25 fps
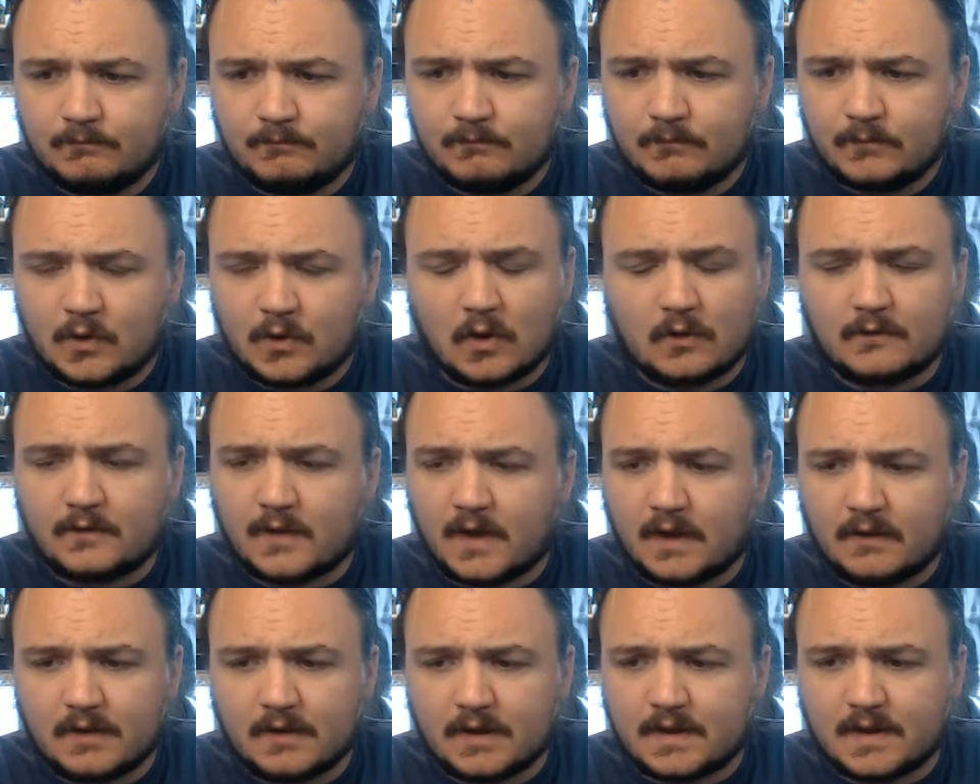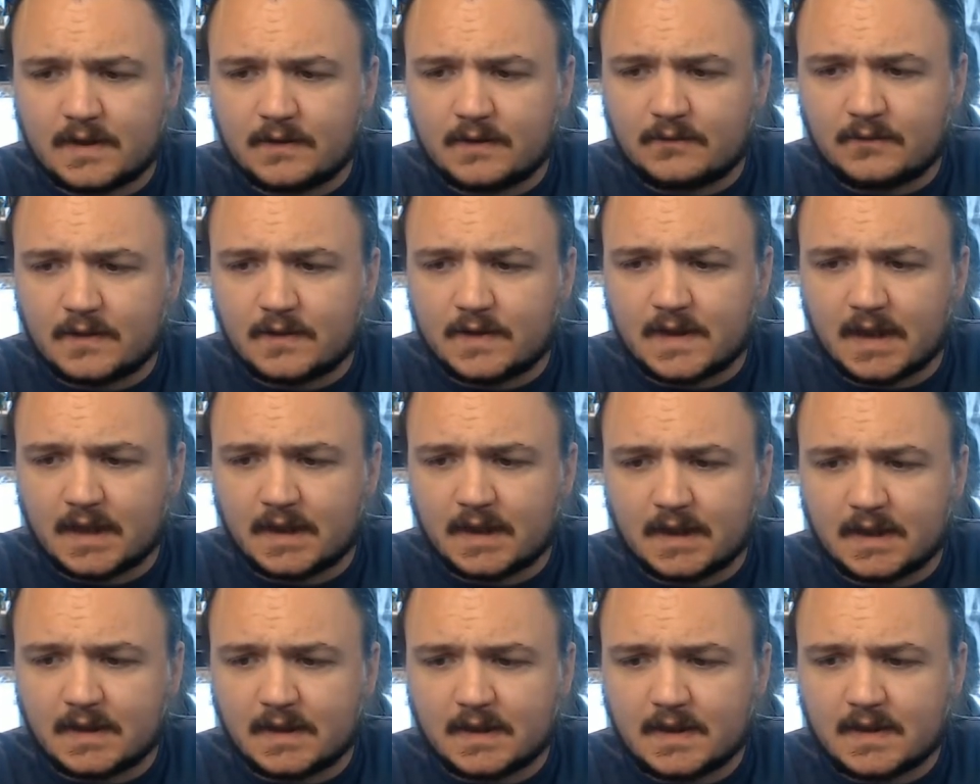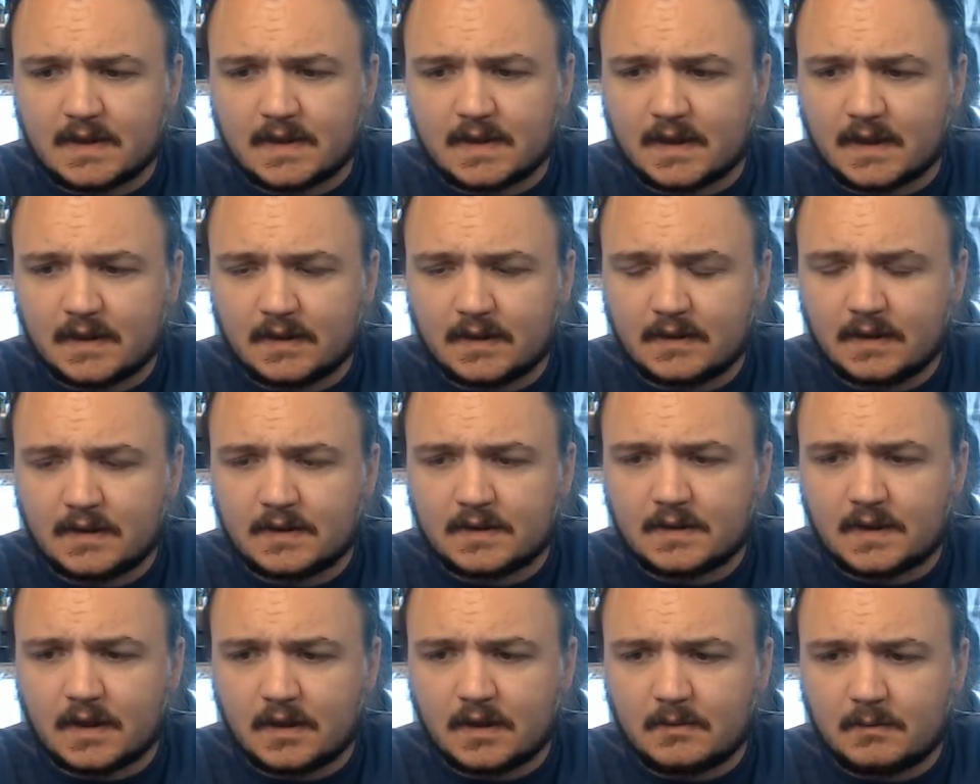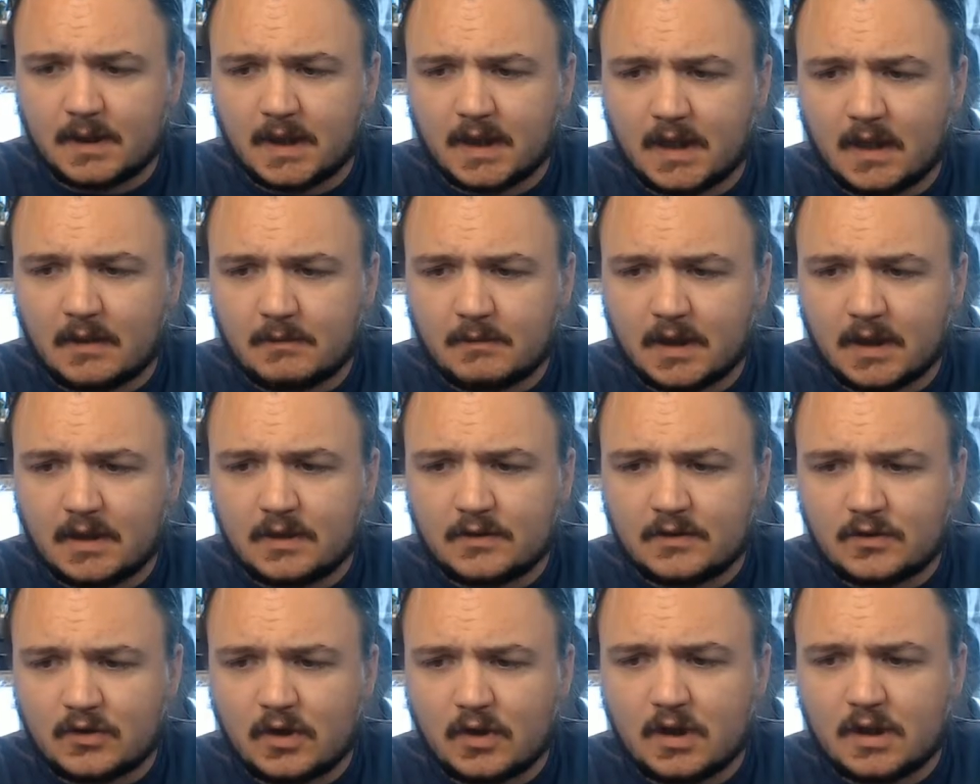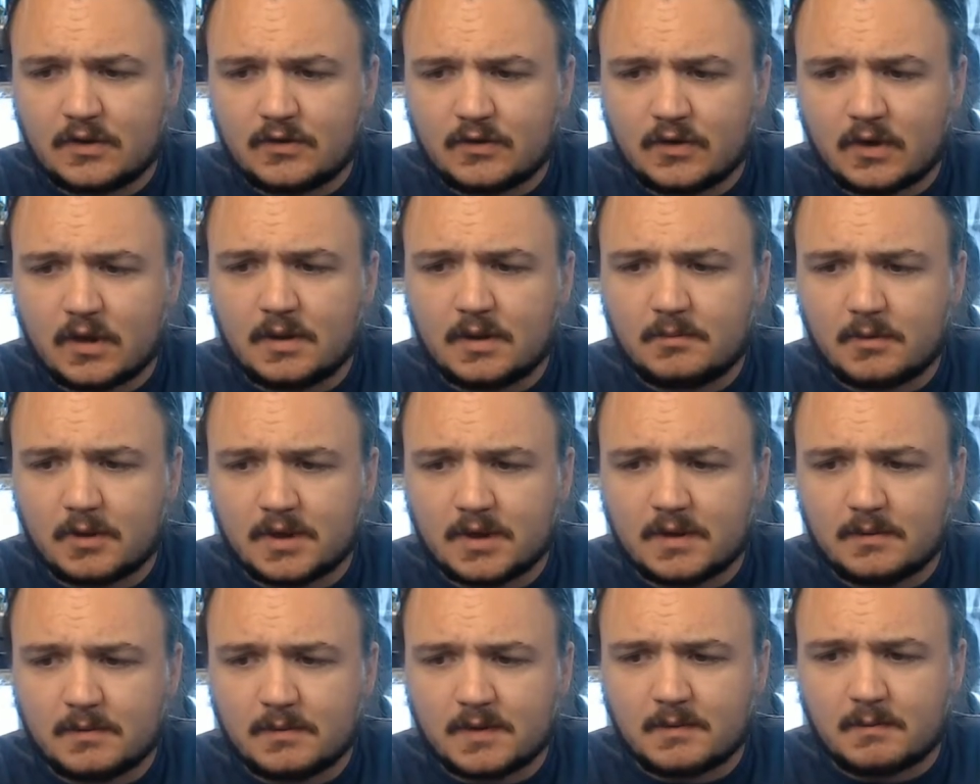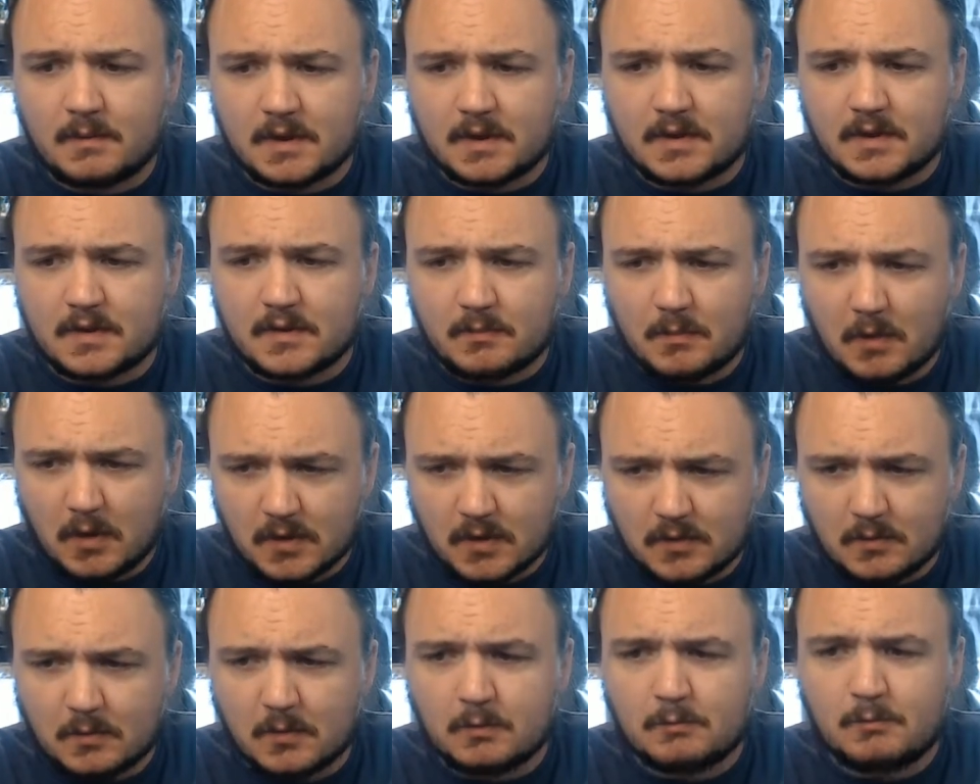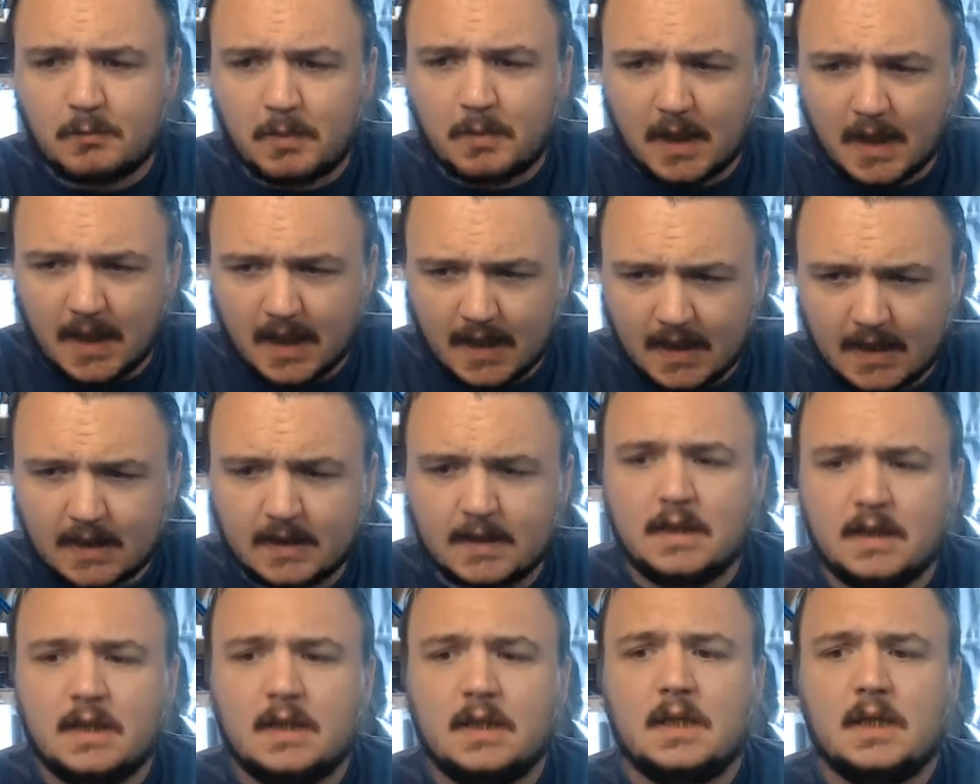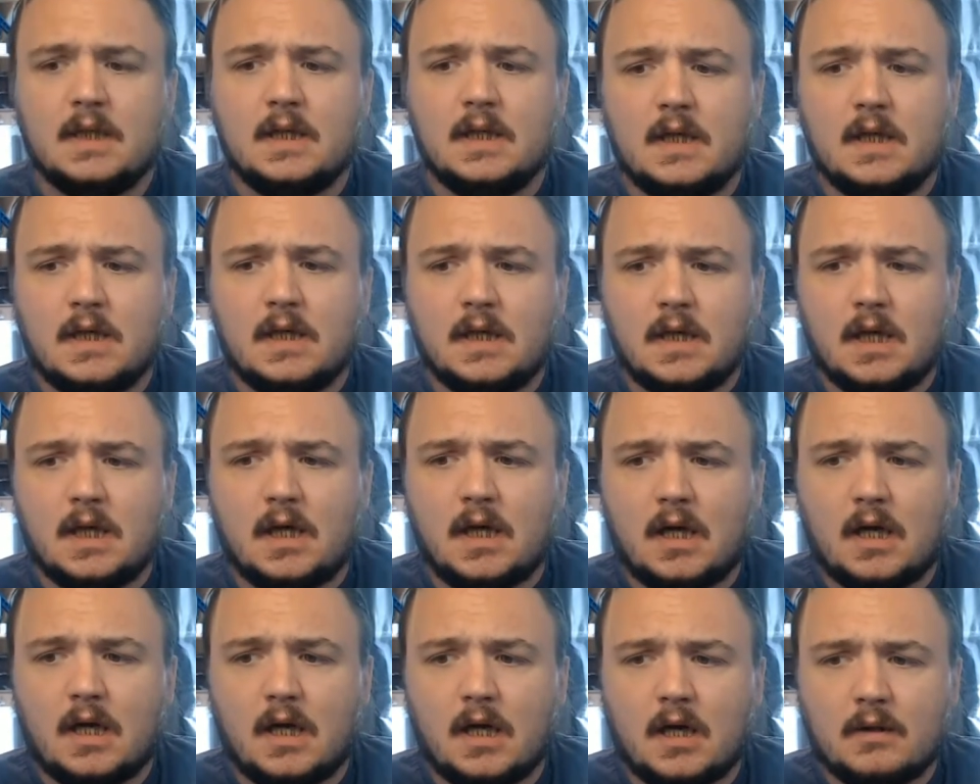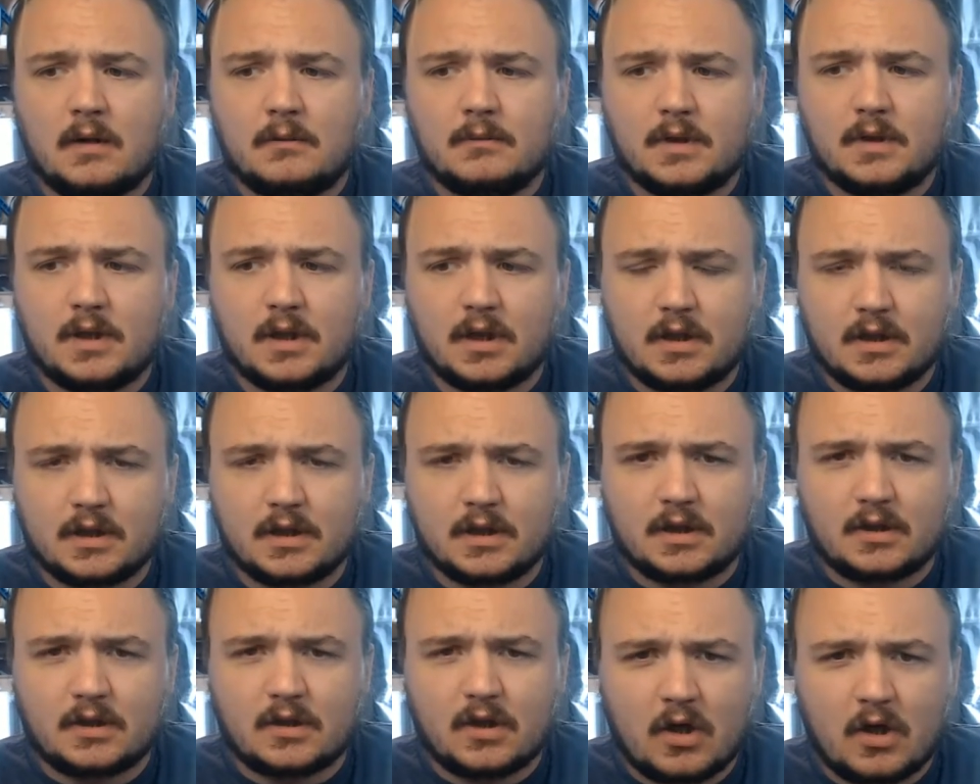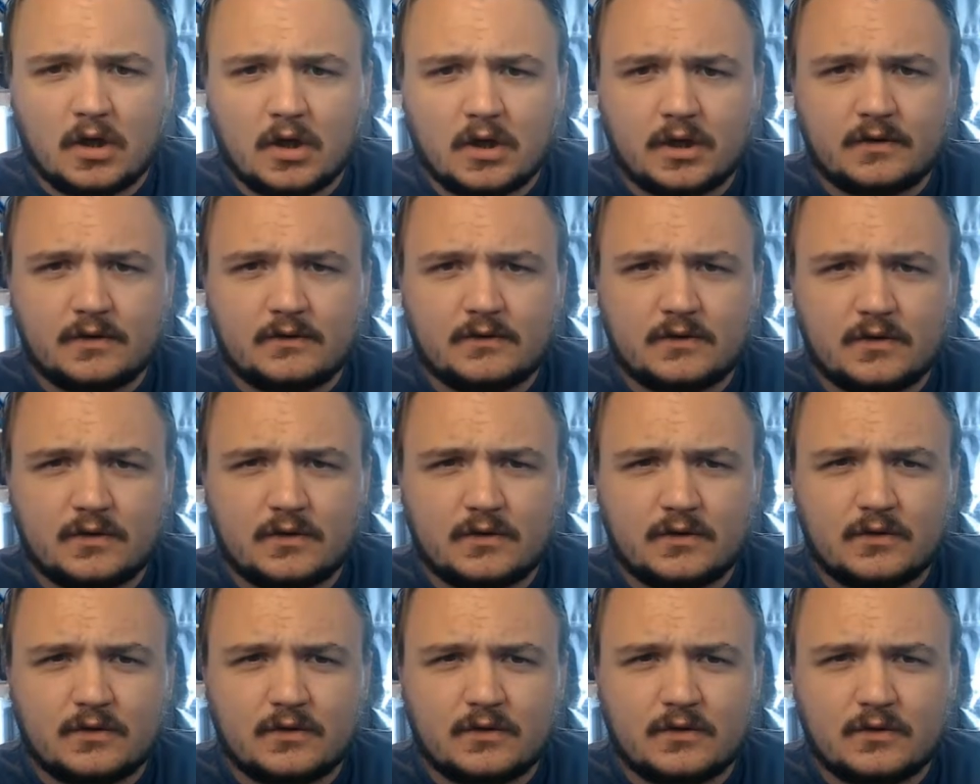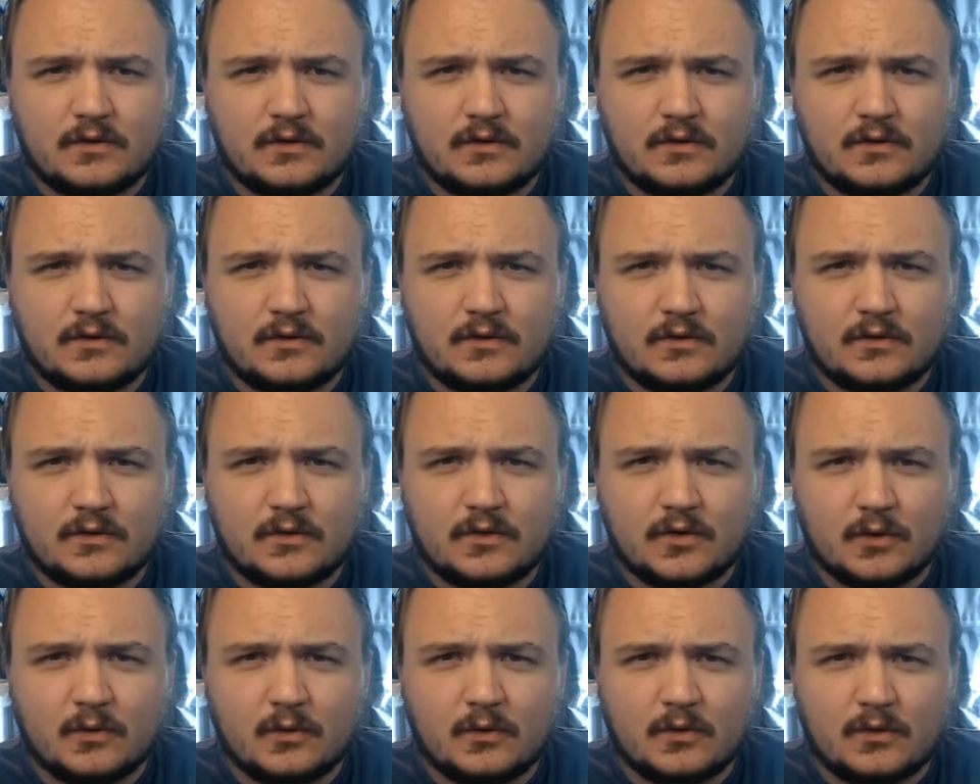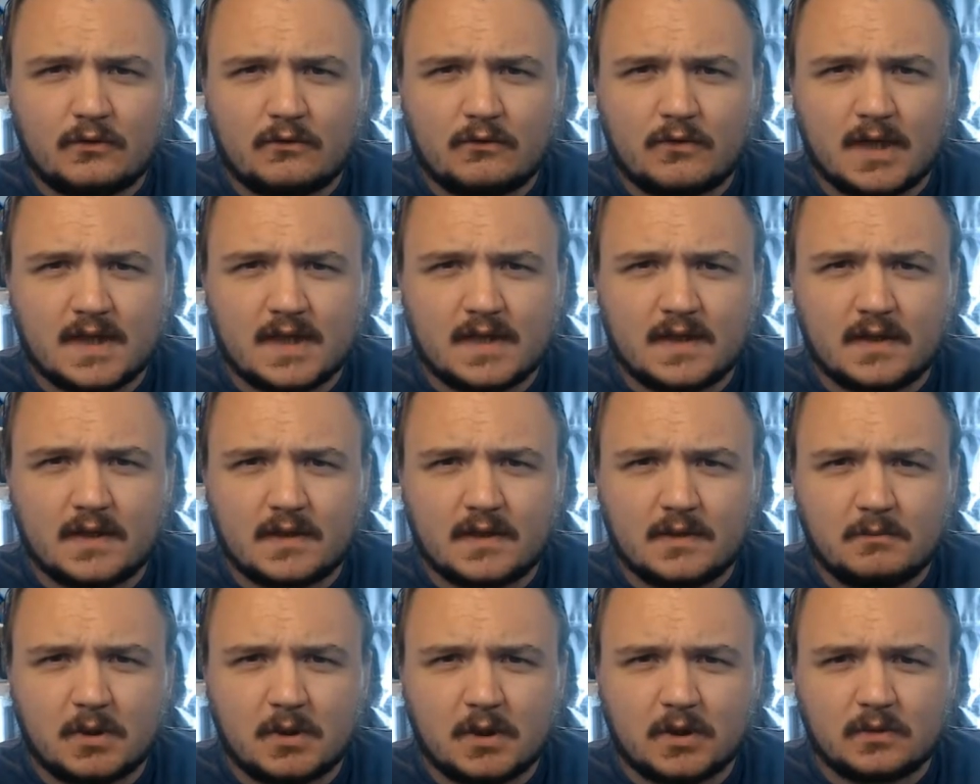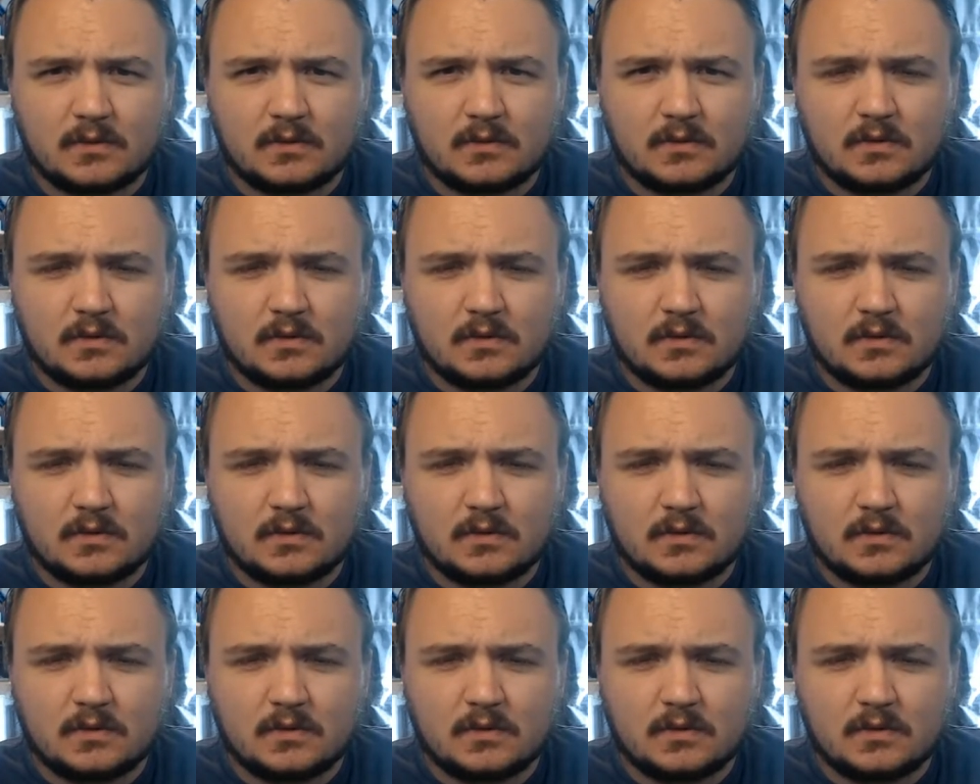Not various different techniques, is it? It's going to be, I'm going to try and dry brush him as much as possible, but I'm going to kind of do the rest of the model.